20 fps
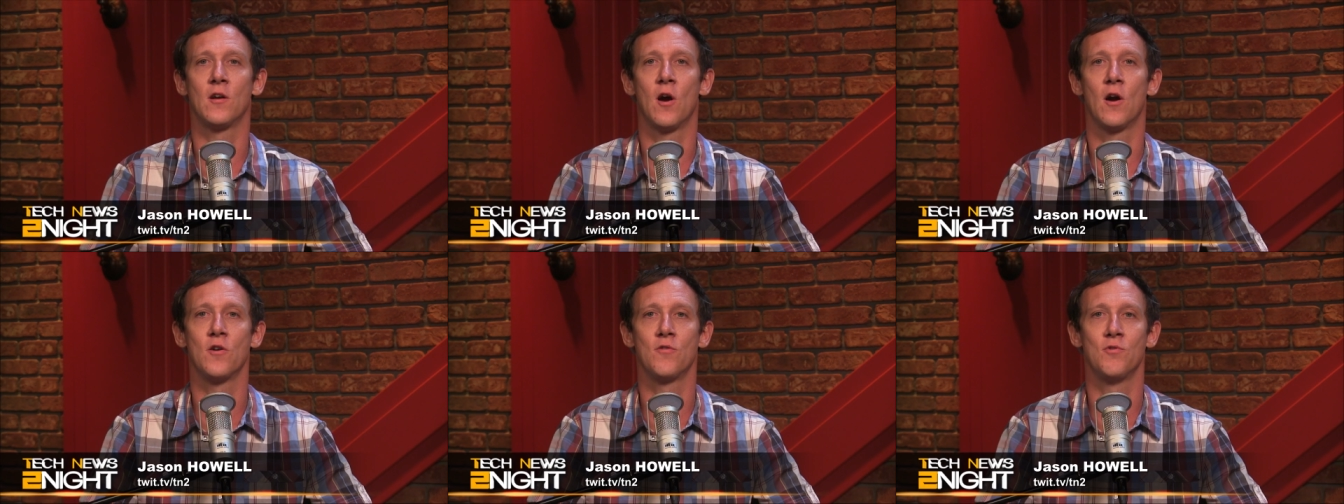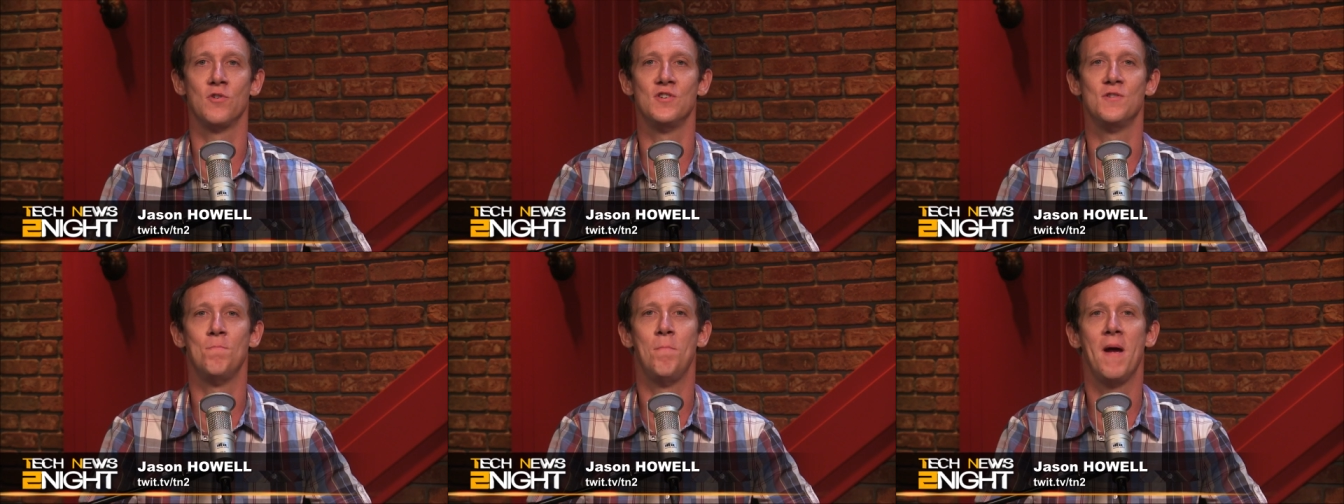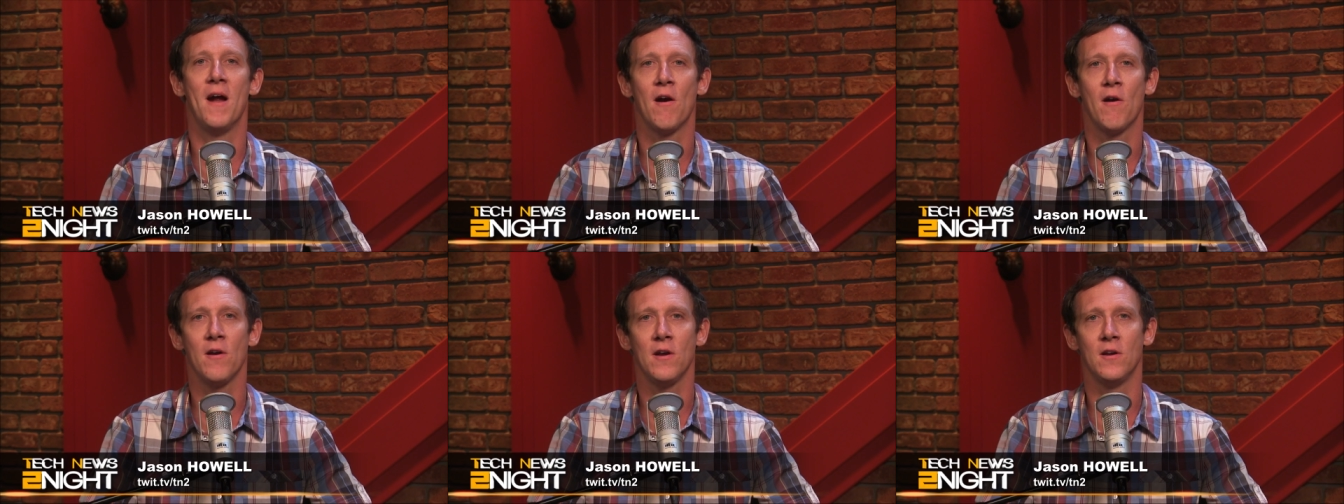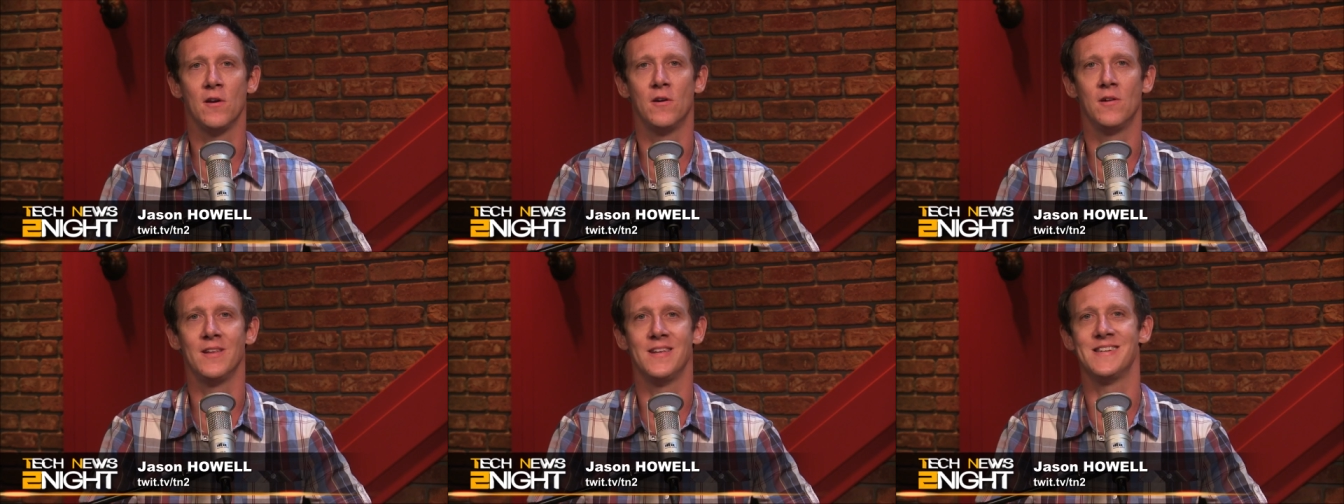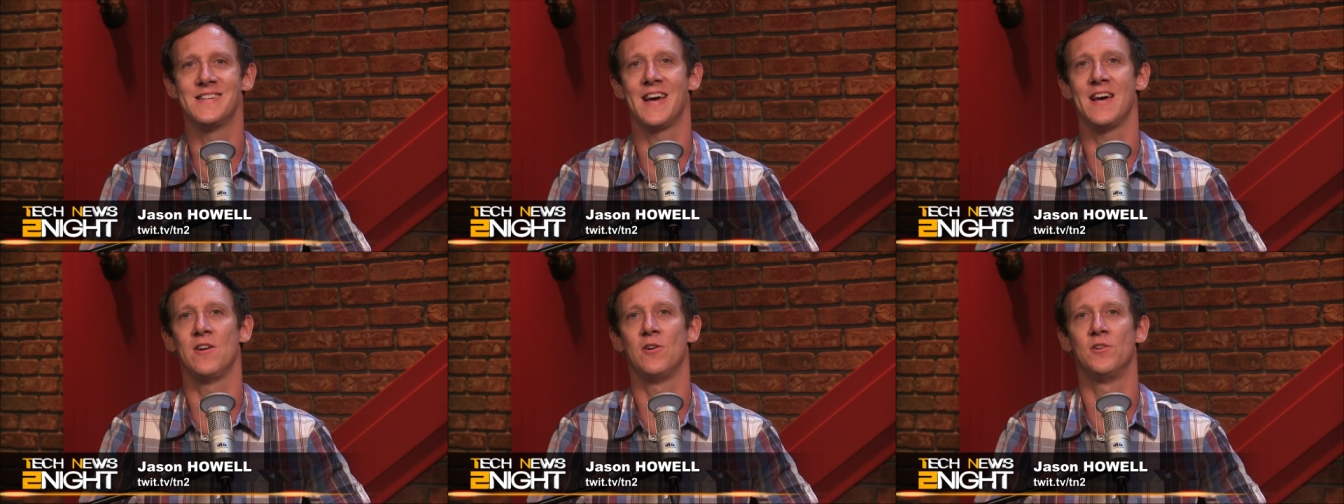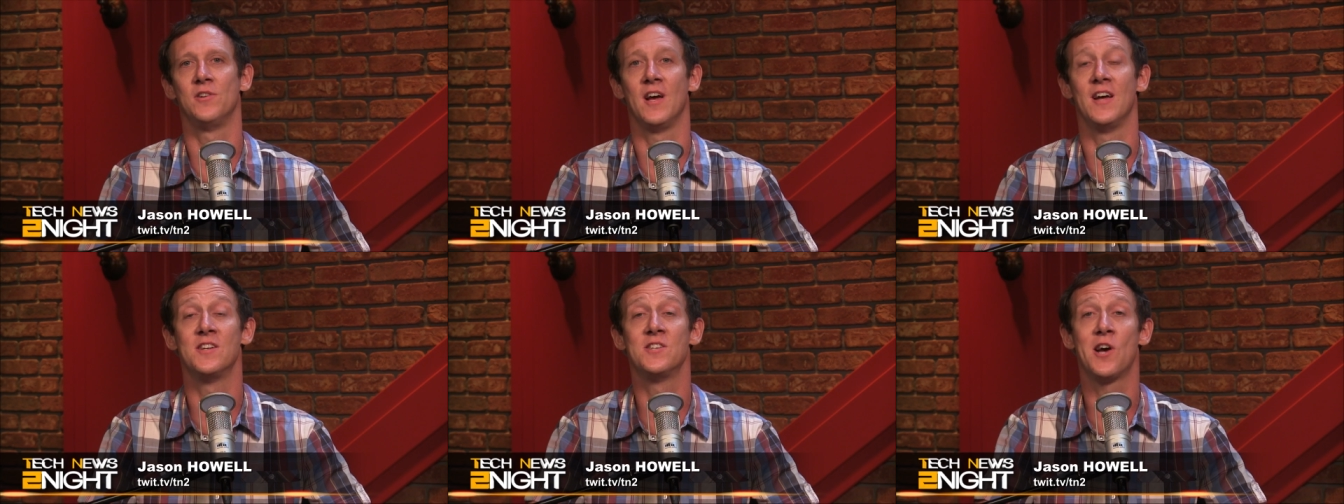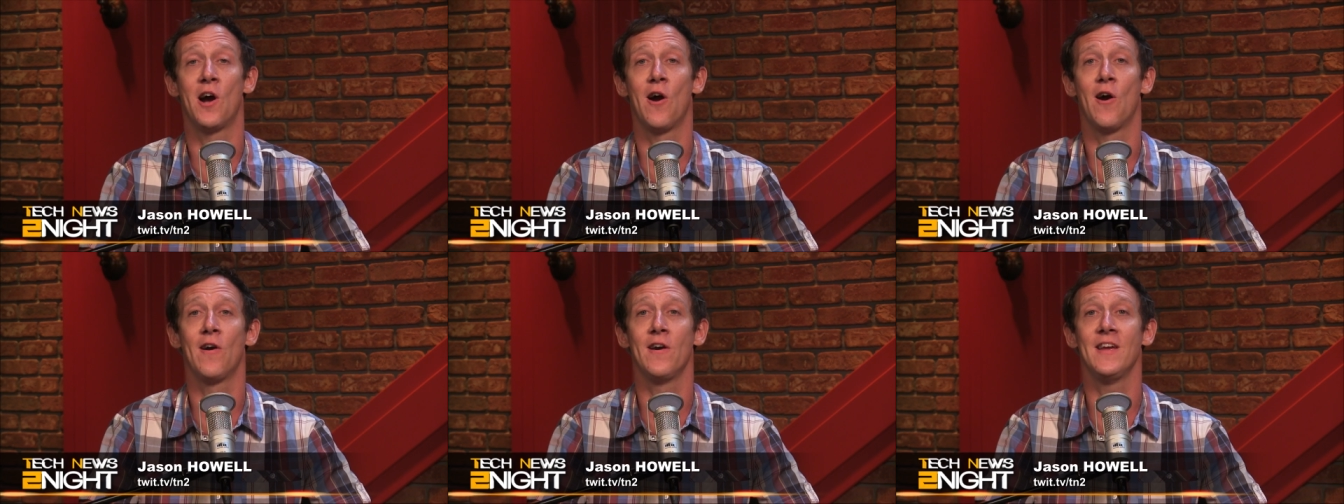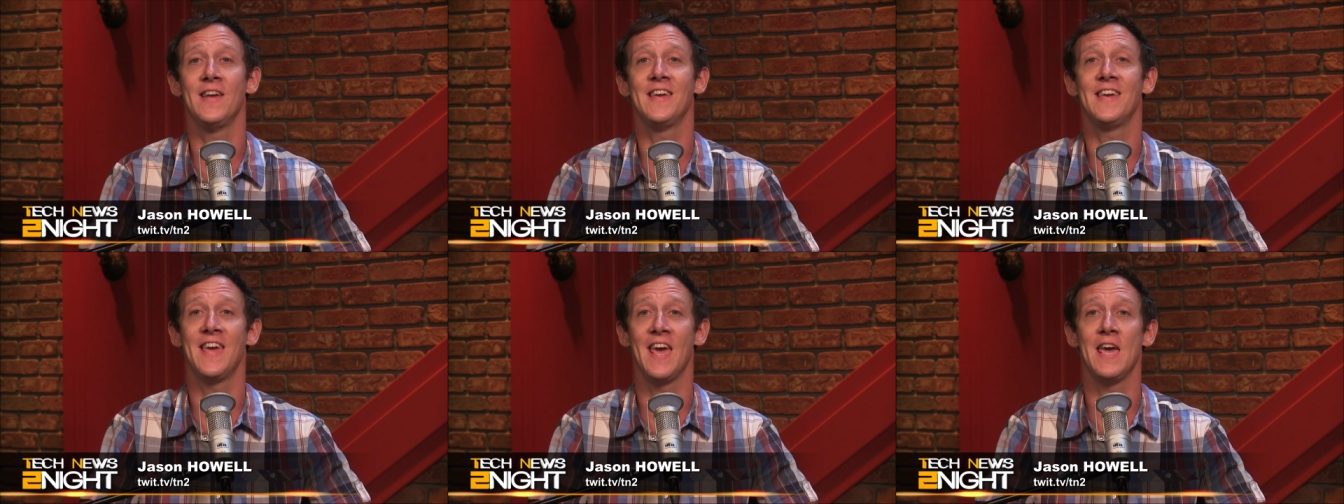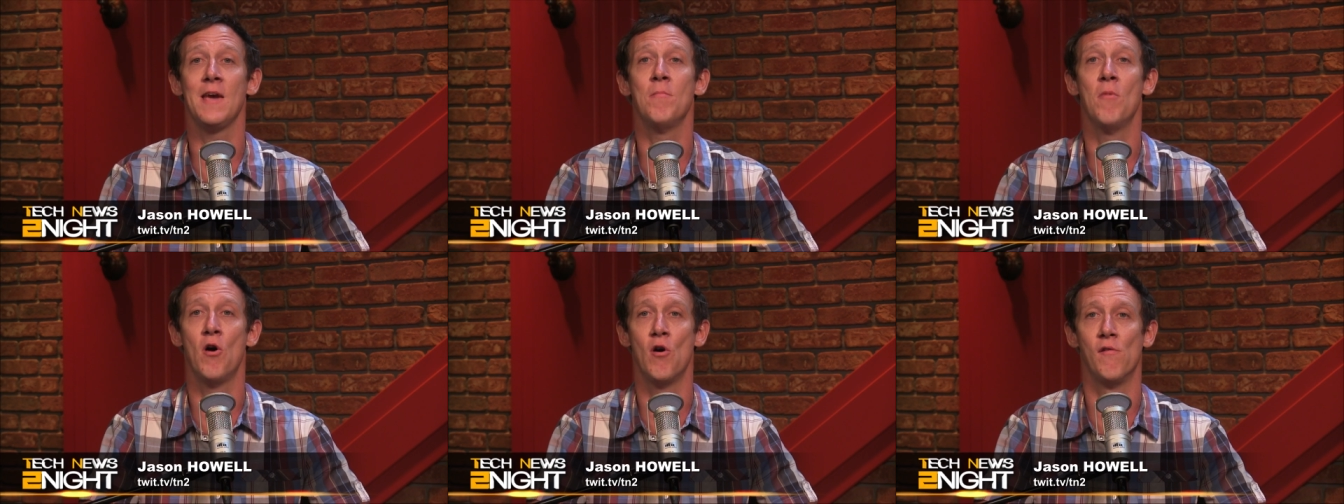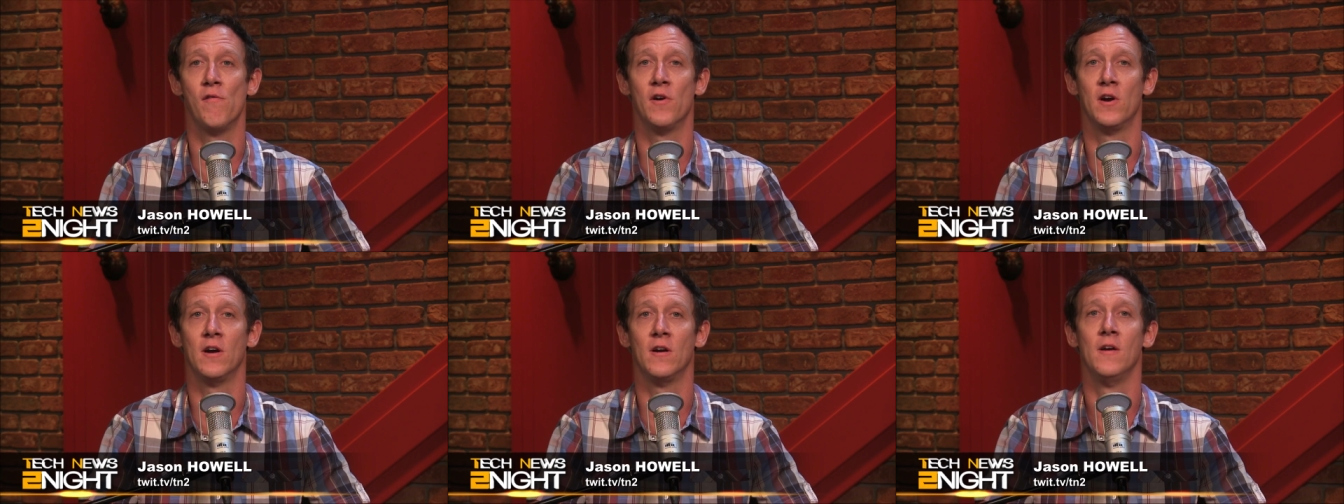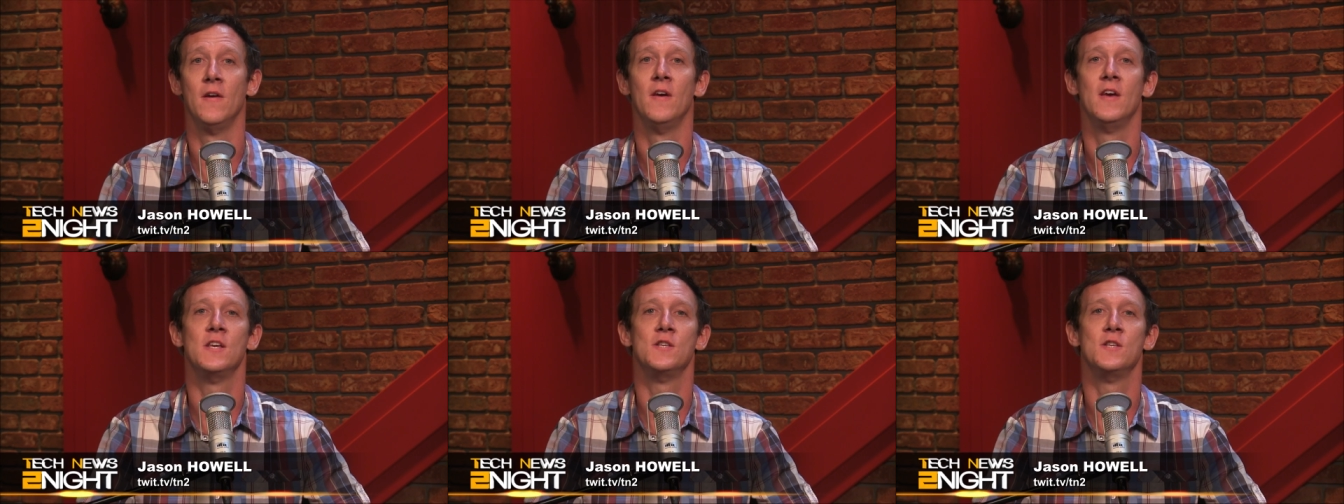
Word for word: the cartridge Burial entitled Atari Game Over